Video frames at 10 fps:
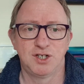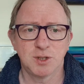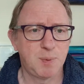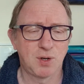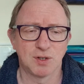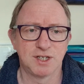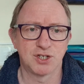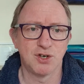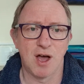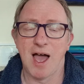Just because it's
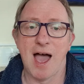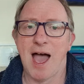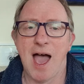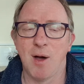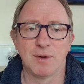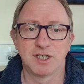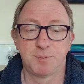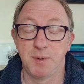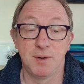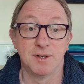not our
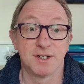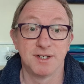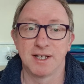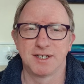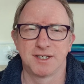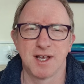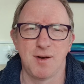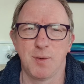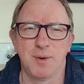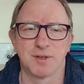experience
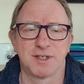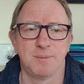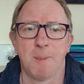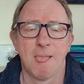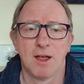necessarily, we're not seeing